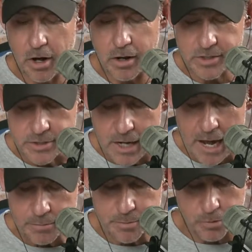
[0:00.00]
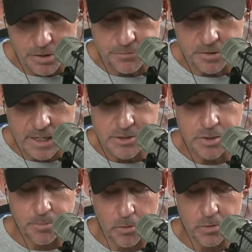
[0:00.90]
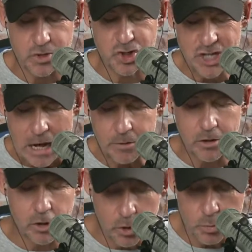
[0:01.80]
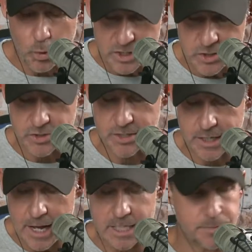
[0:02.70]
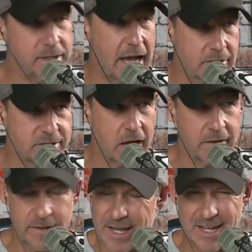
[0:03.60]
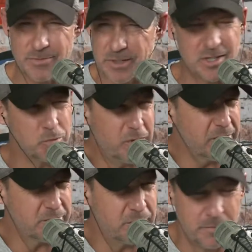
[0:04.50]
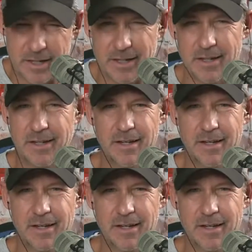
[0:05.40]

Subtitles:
stopped briefly as supporters shouted good wishes to Cosby outside of the gates, which is weird to me.